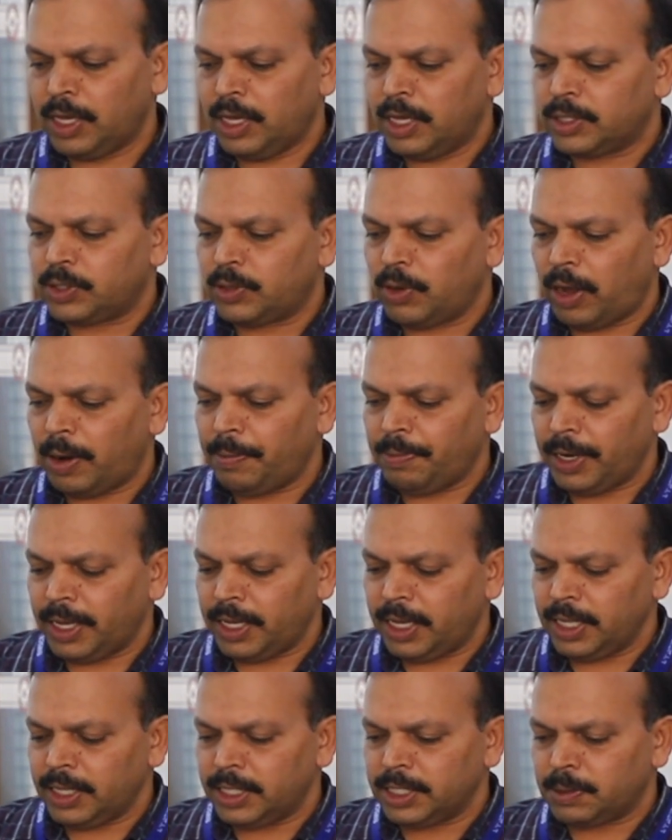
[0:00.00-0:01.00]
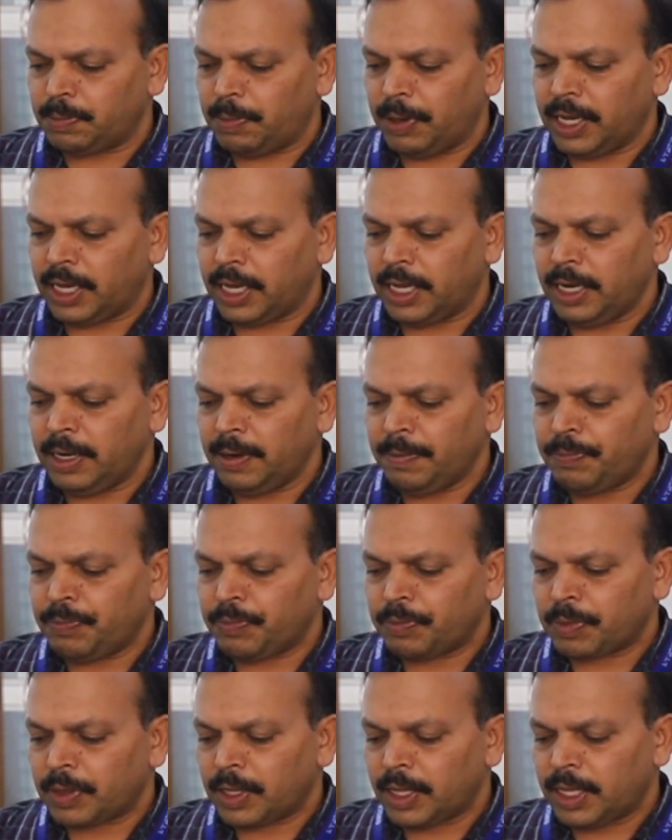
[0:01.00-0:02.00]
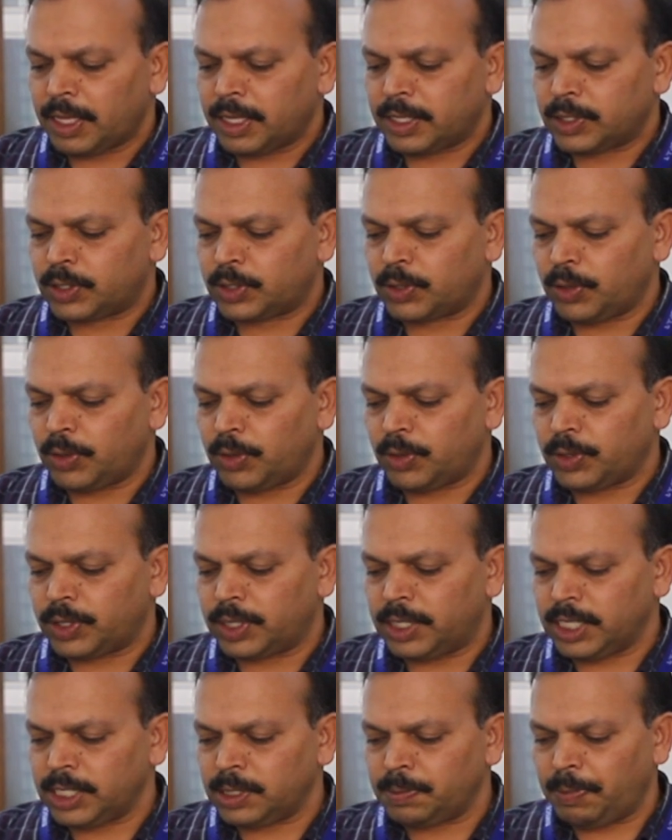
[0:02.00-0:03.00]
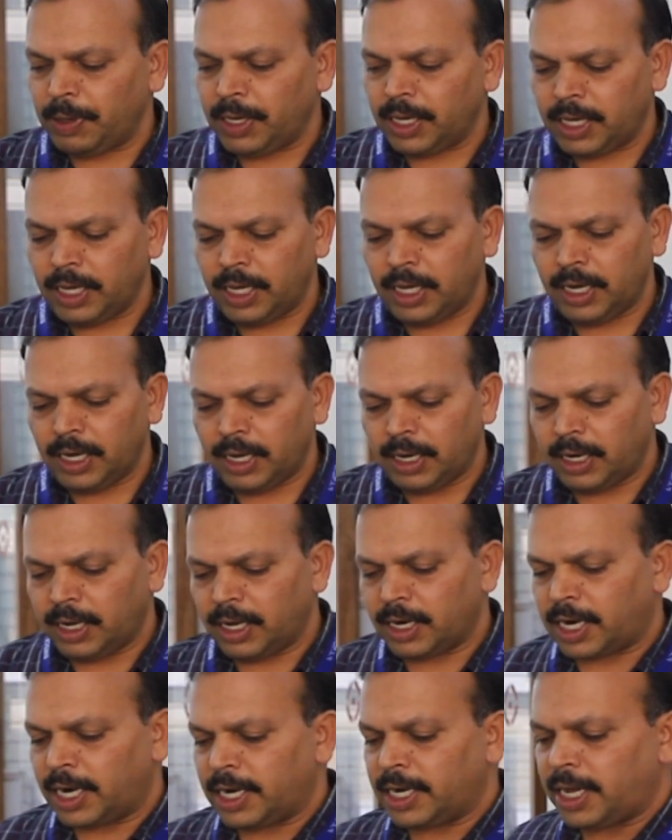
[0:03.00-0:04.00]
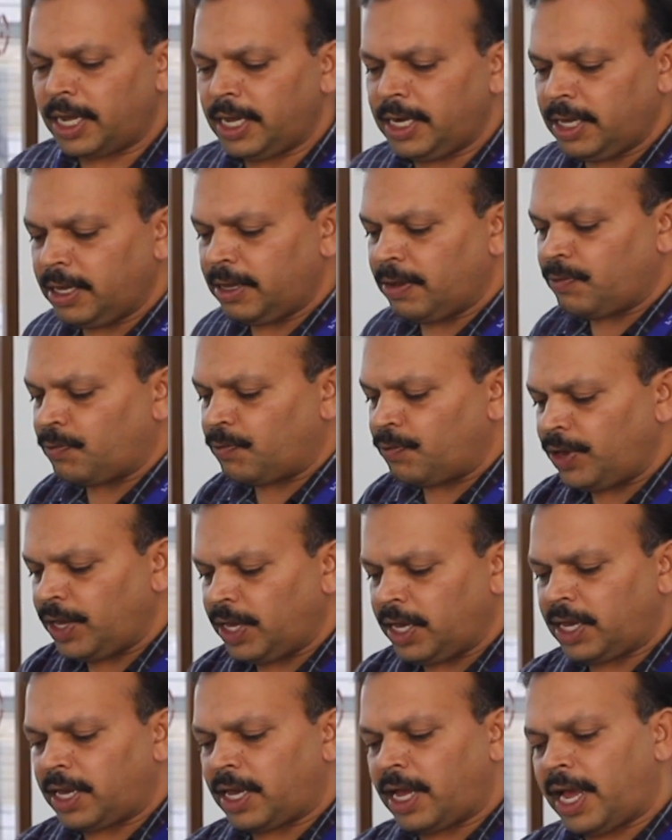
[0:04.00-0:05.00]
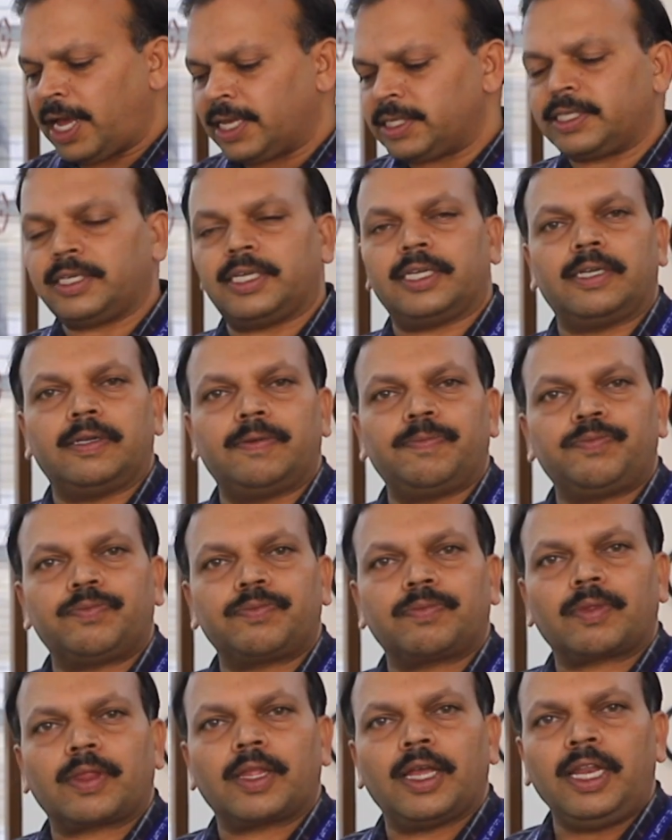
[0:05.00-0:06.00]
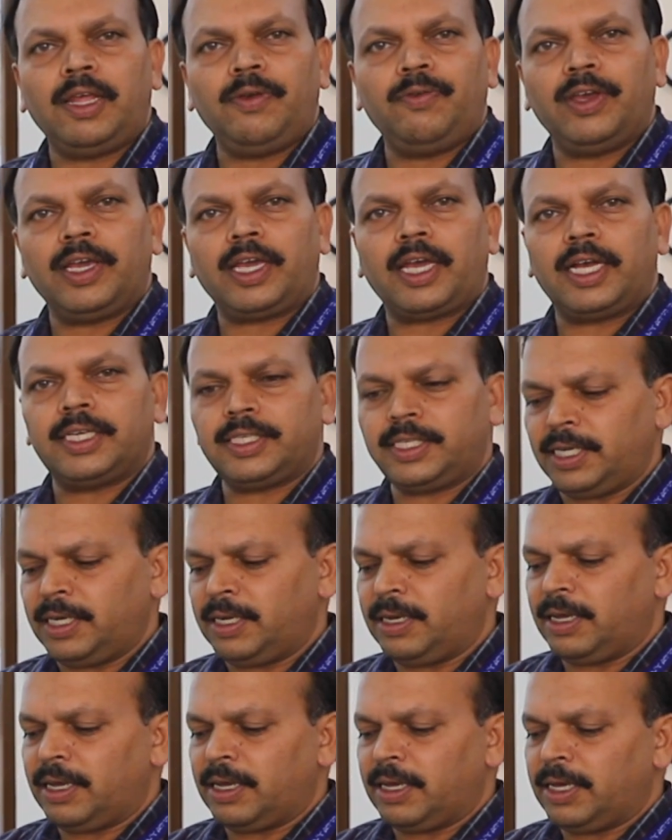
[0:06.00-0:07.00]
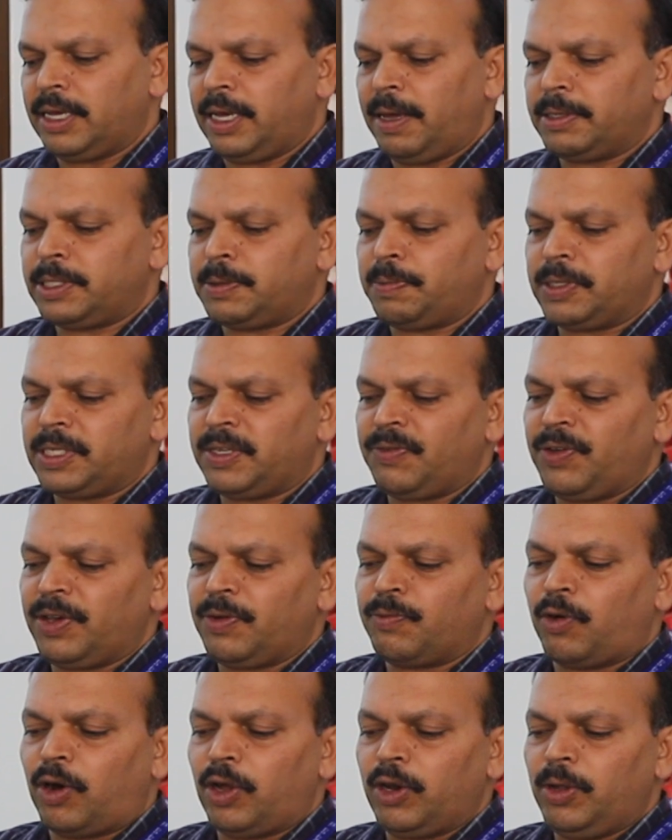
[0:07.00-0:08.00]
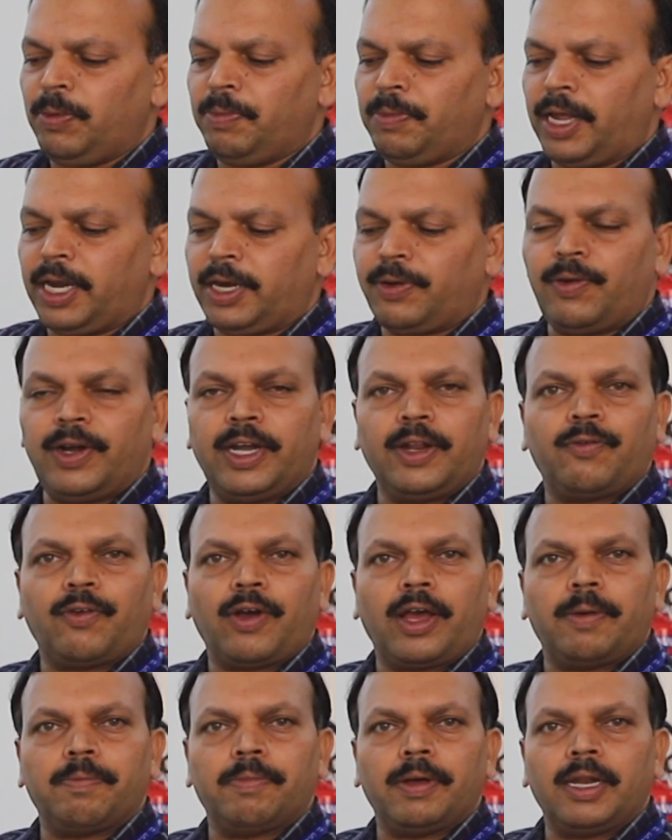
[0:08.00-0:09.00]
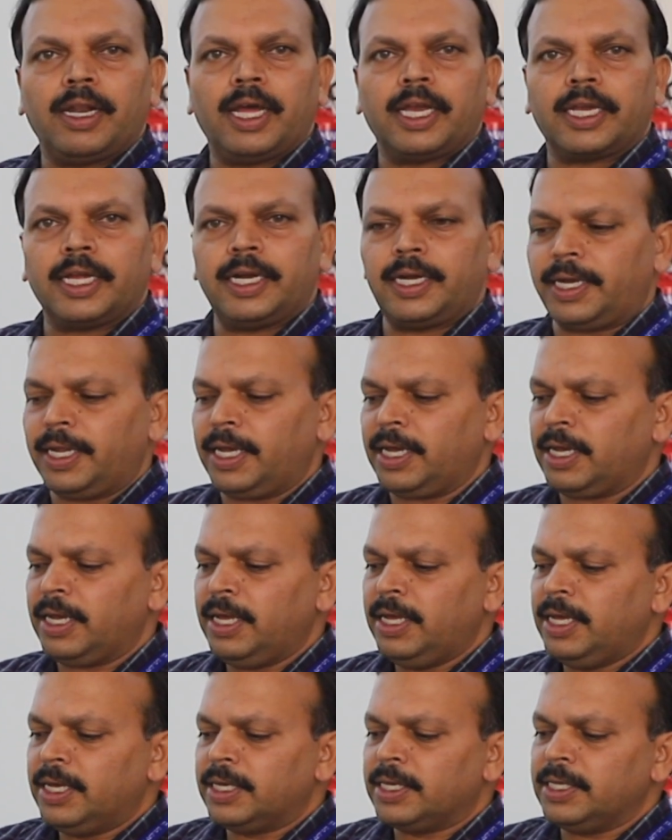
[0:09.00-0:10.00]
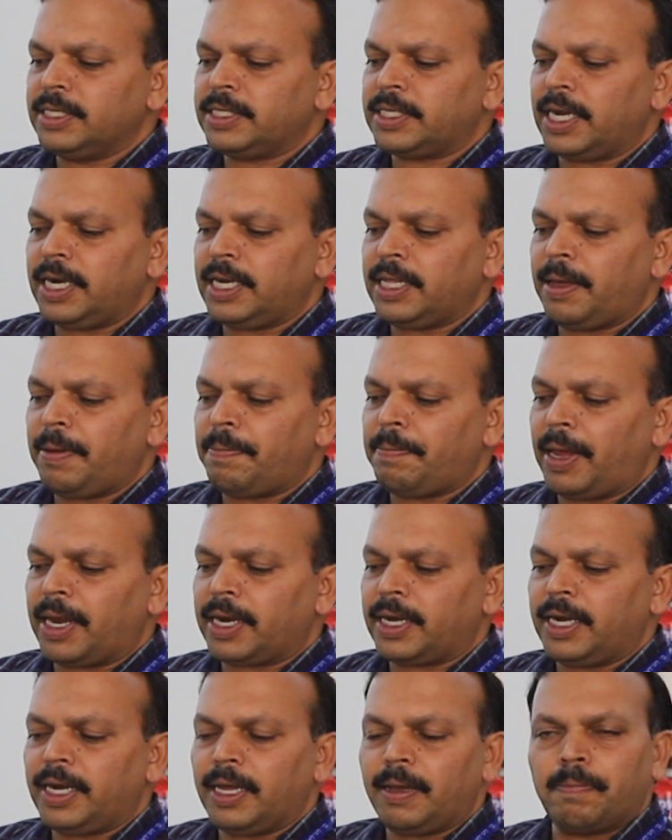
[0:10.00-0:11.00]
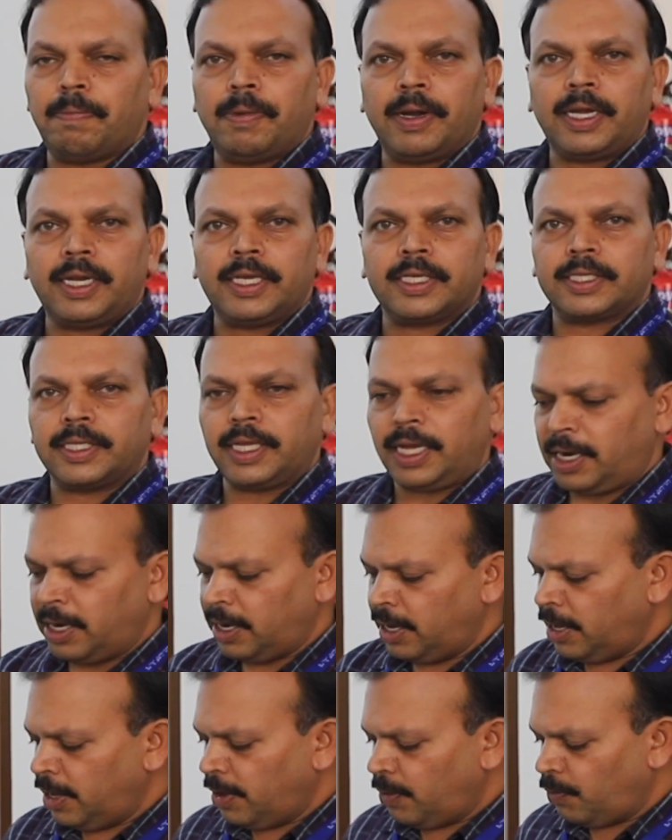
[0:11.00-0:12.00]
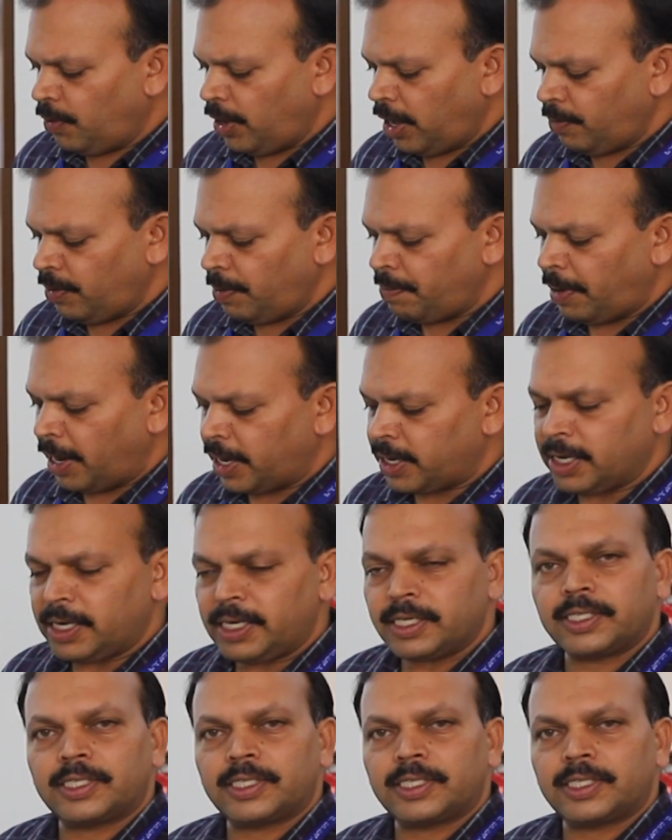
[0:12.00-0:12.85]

So I am taking this beaker. So this beaker containing weak acid, any weak acid, a specific volume like 25 ml I can take. Inside a magnetic bit is there. We have a magnetic